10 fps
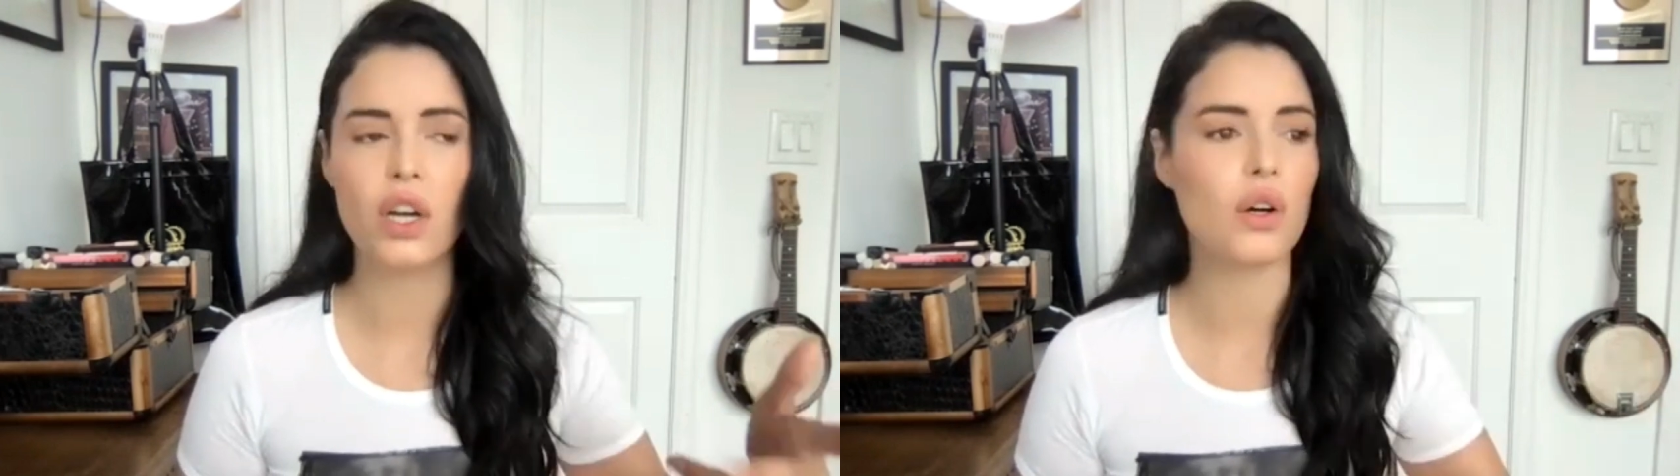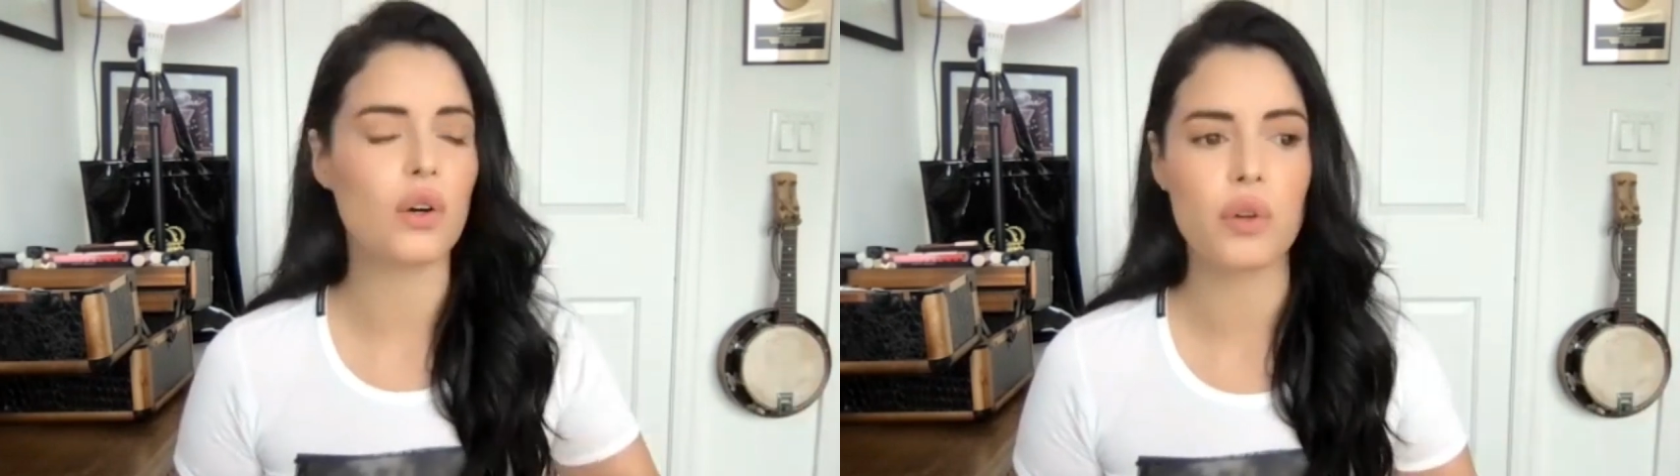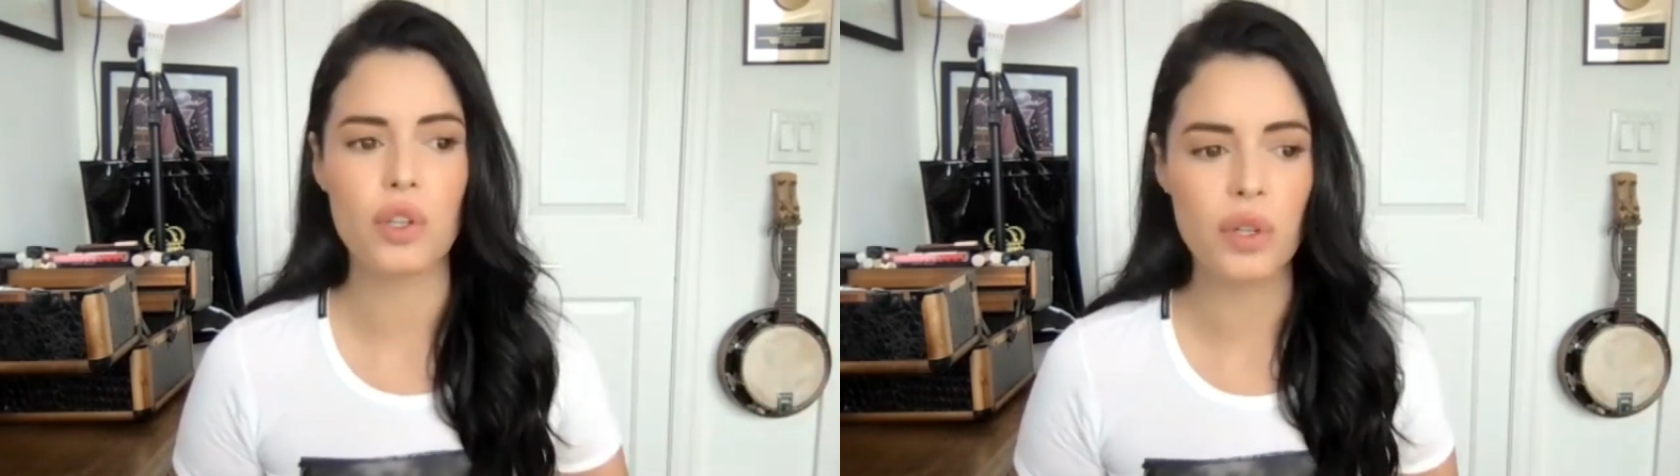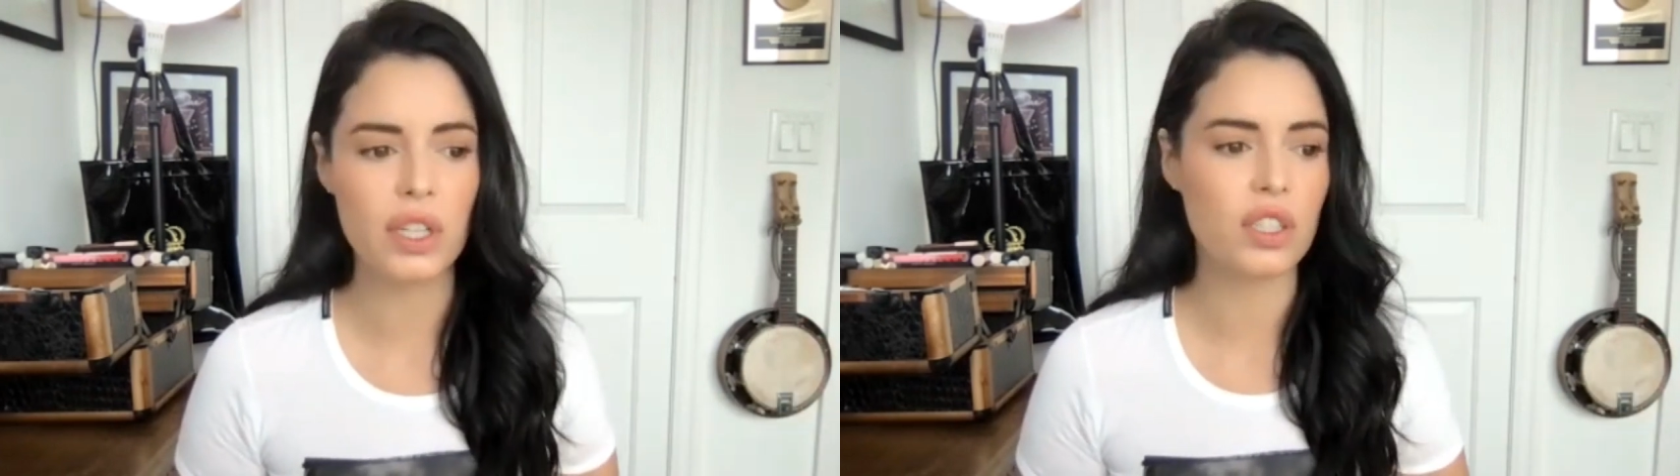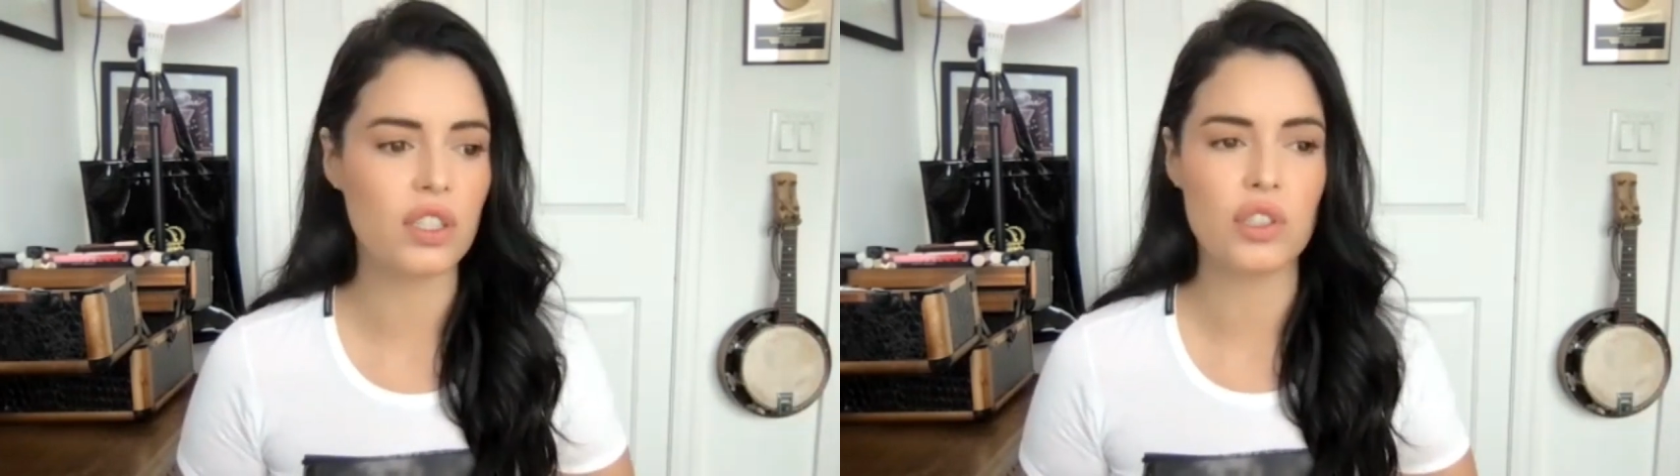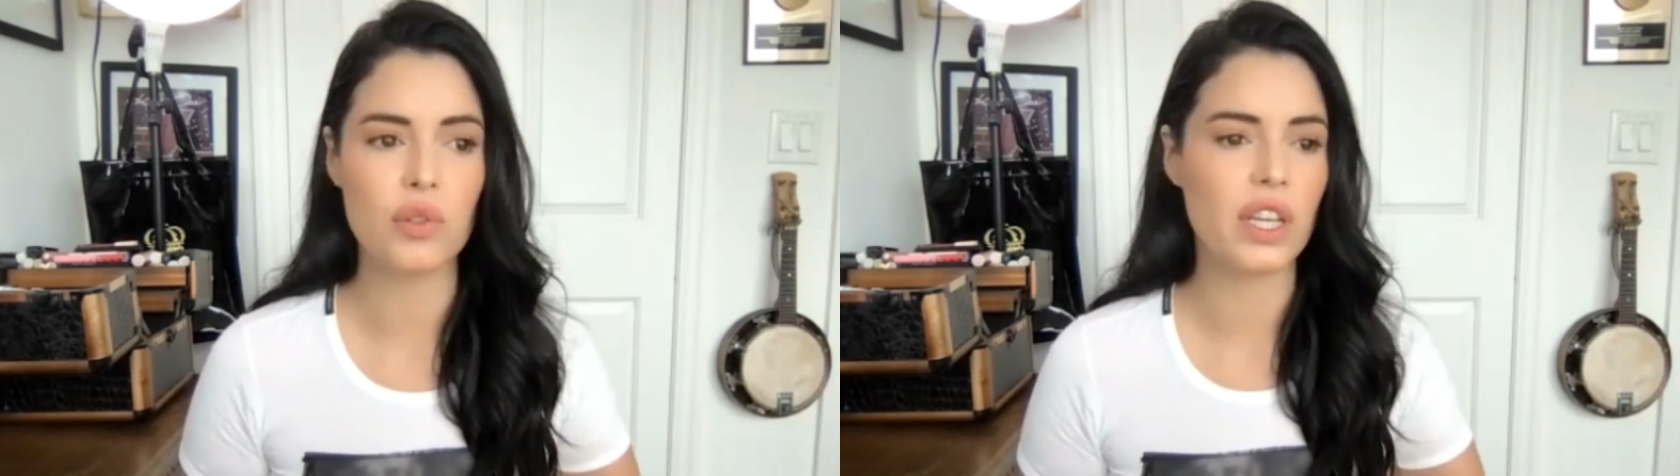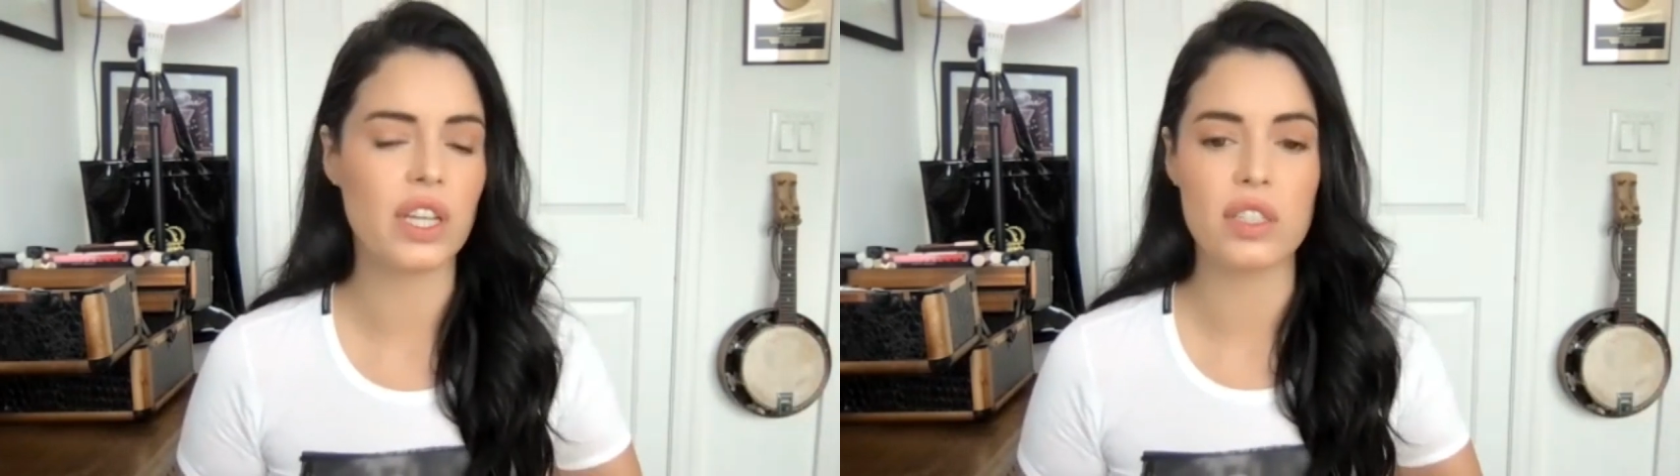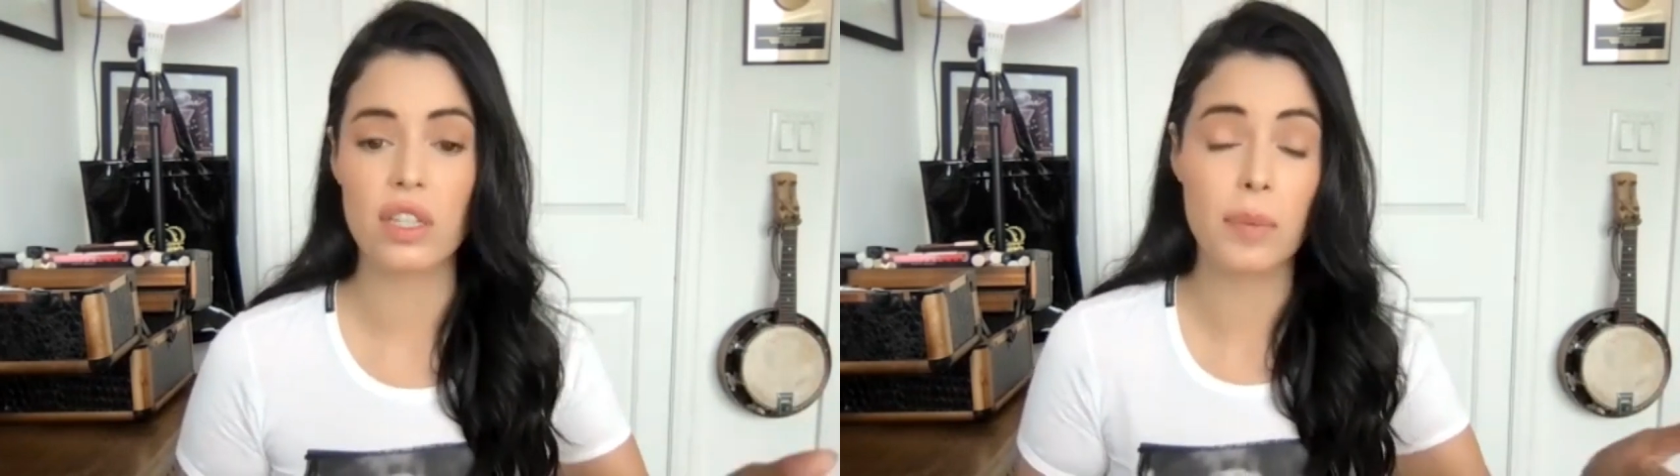"Oh, you need to do
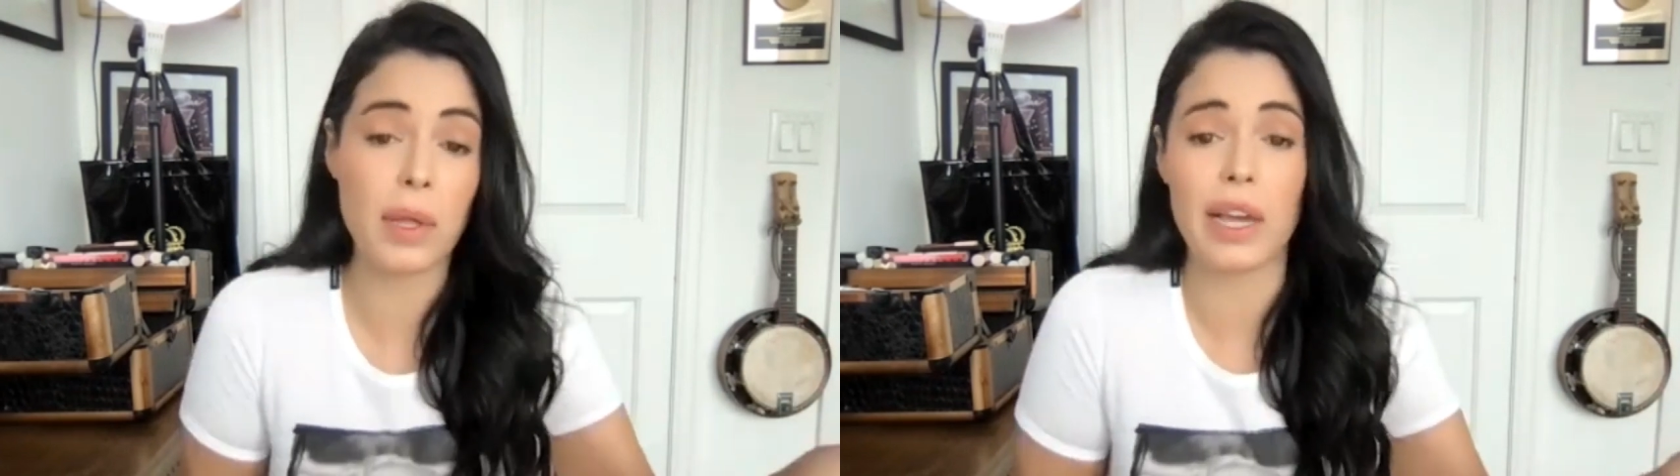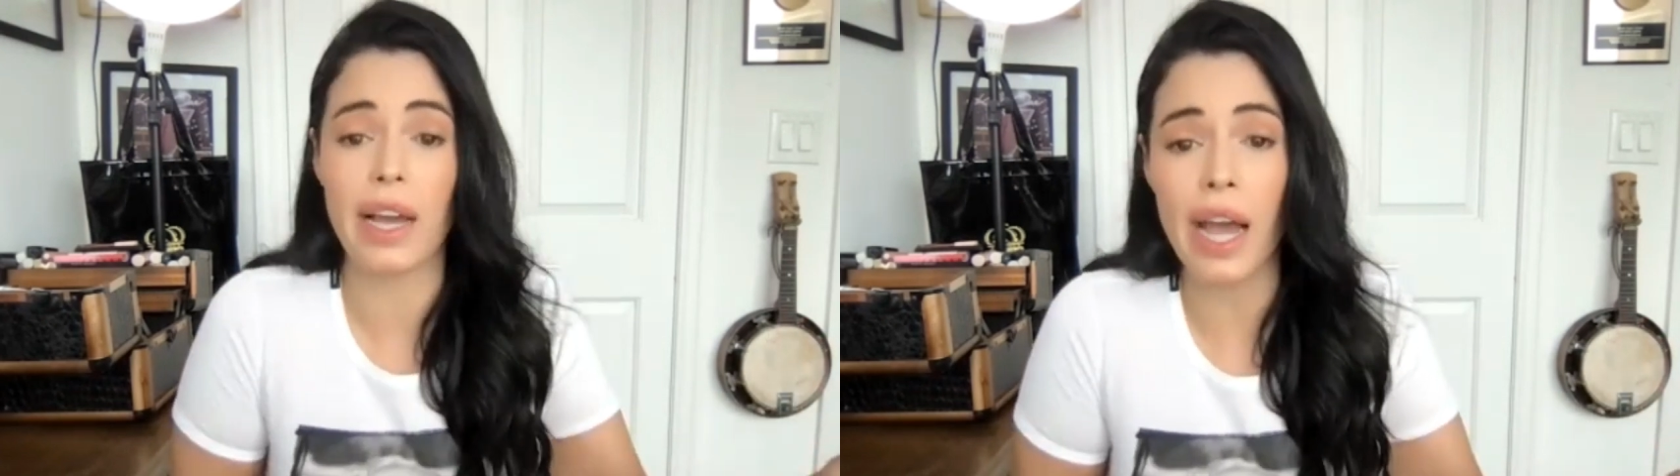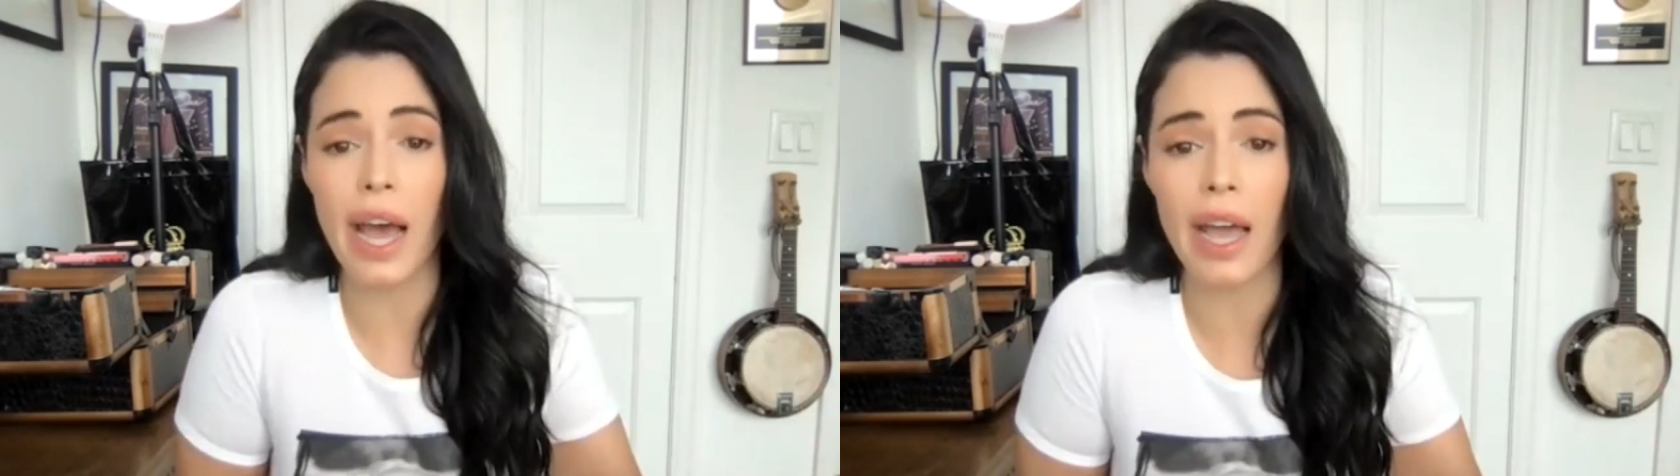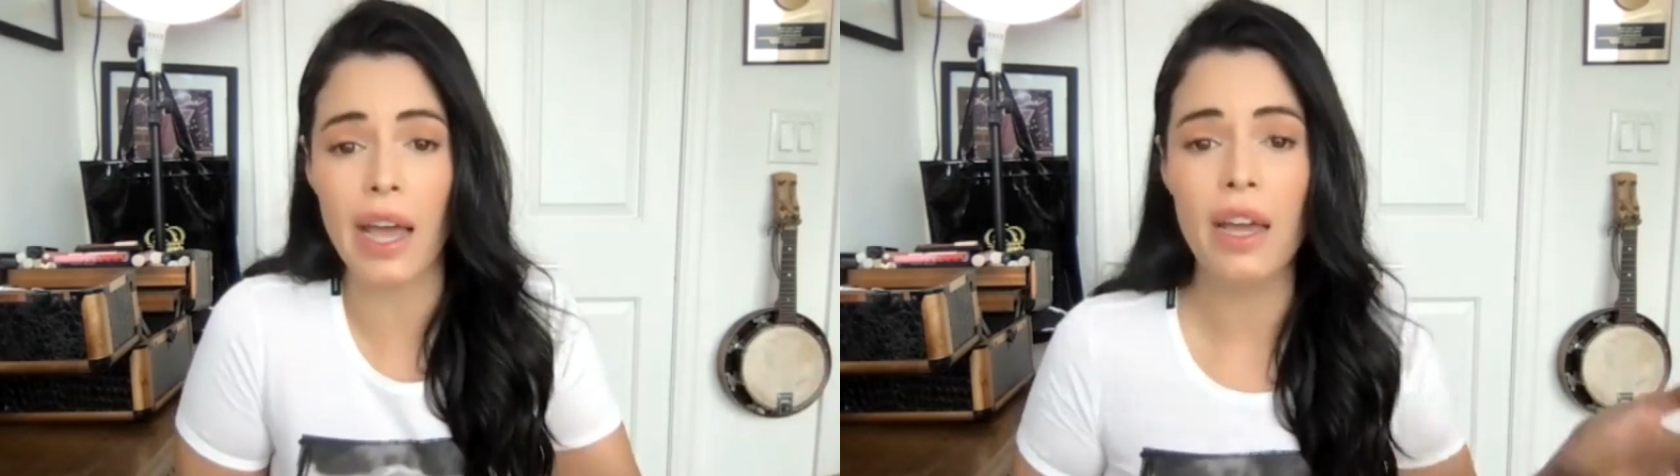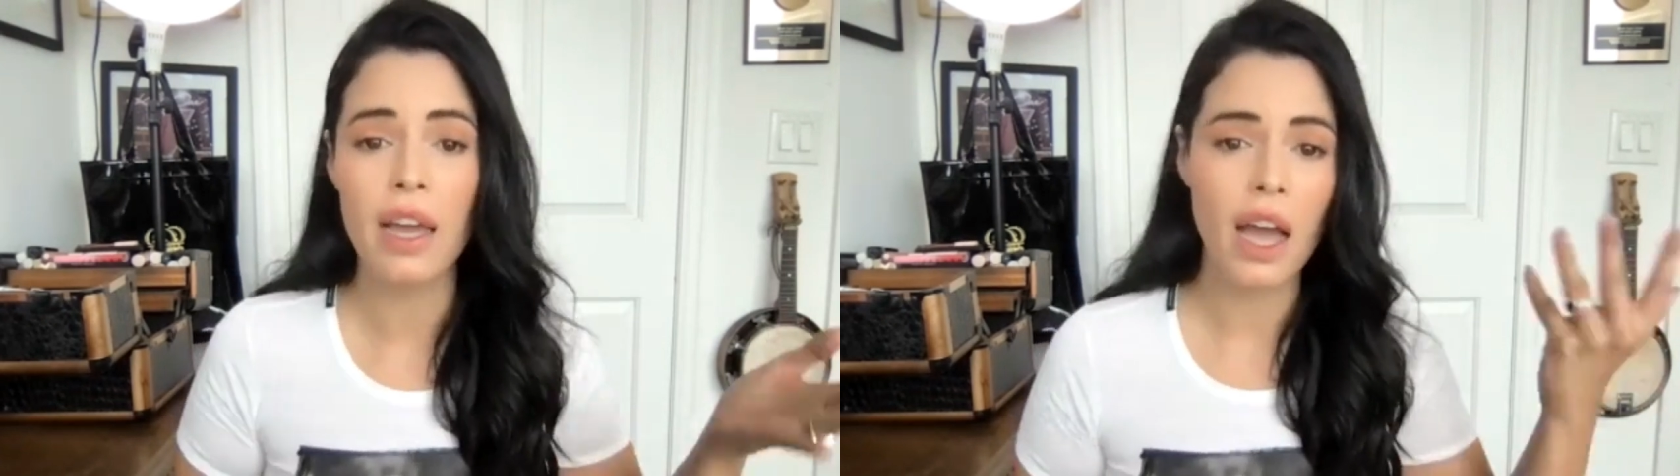this." And I'm like, "Okay."